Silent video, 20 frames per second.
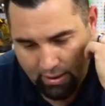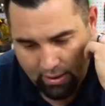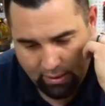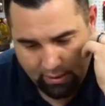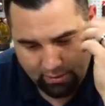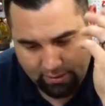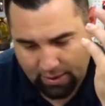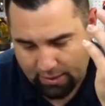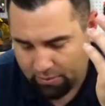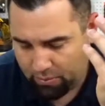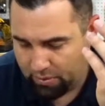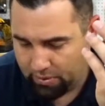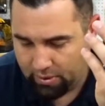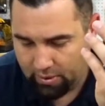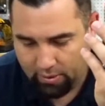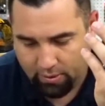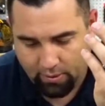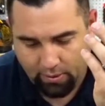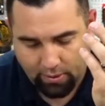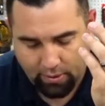because that's what
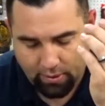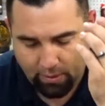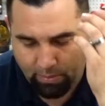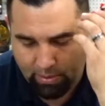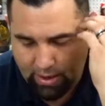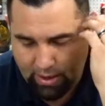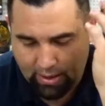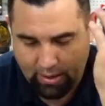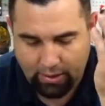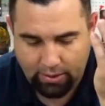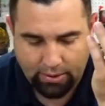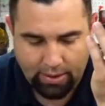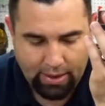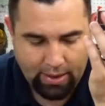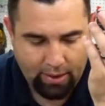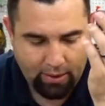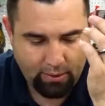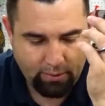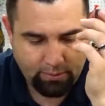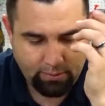they're doing, they're breaking it
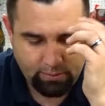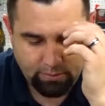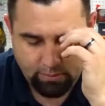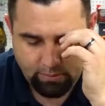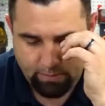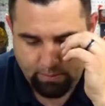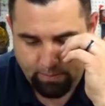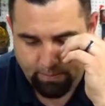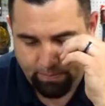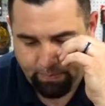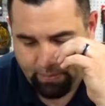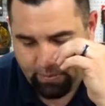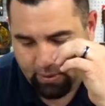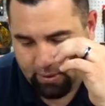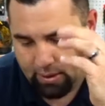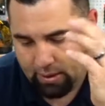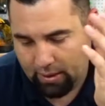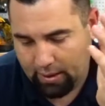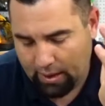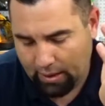down.
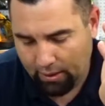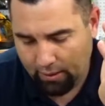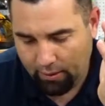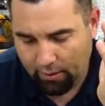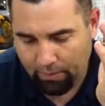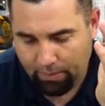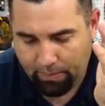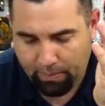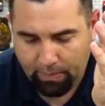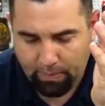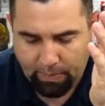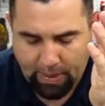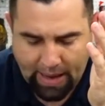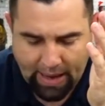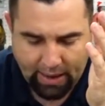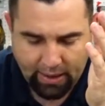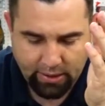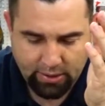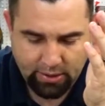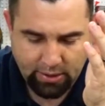Yeah, you got a little
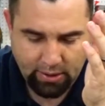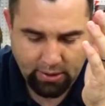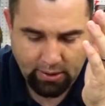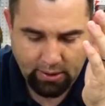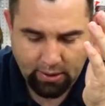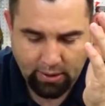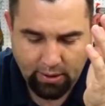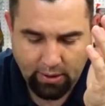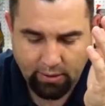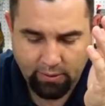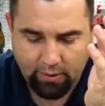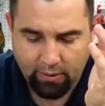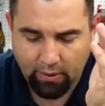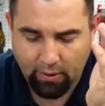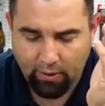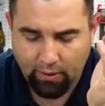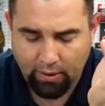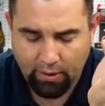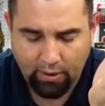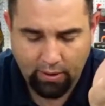packaging here,
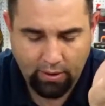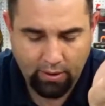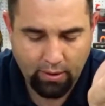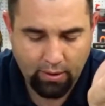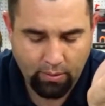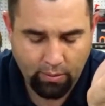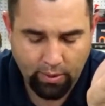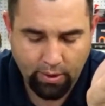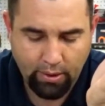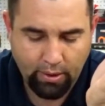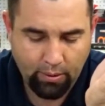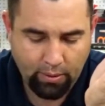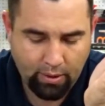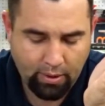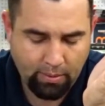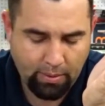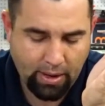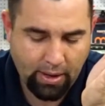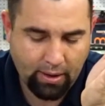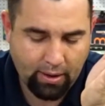so it really would
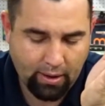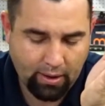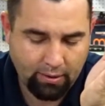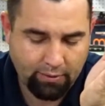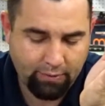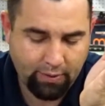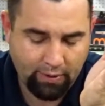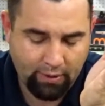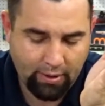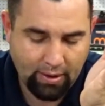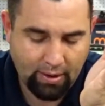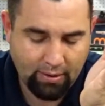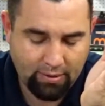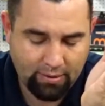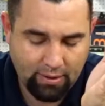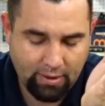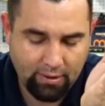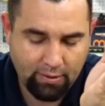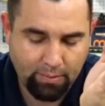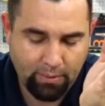probably cost 59
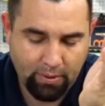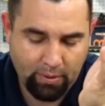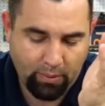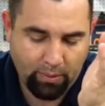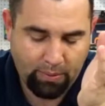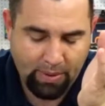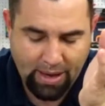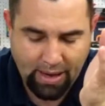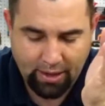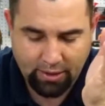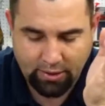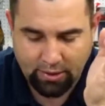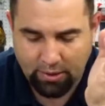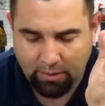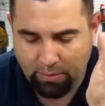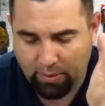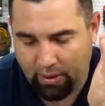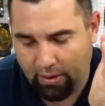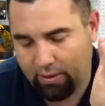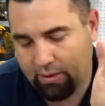cents, but with
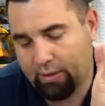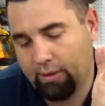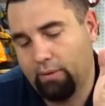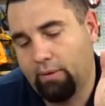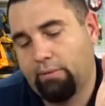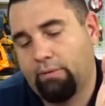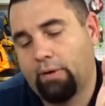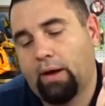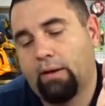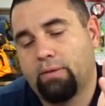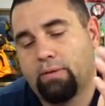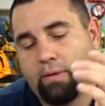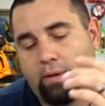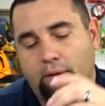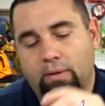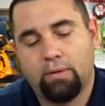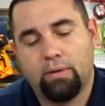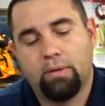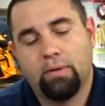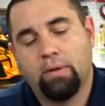packaging probably 75
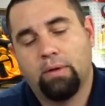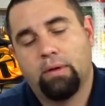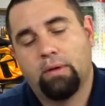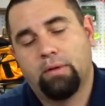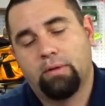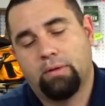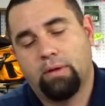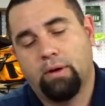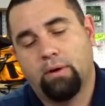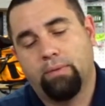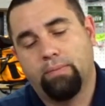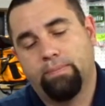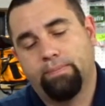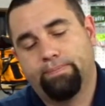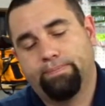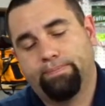cents. So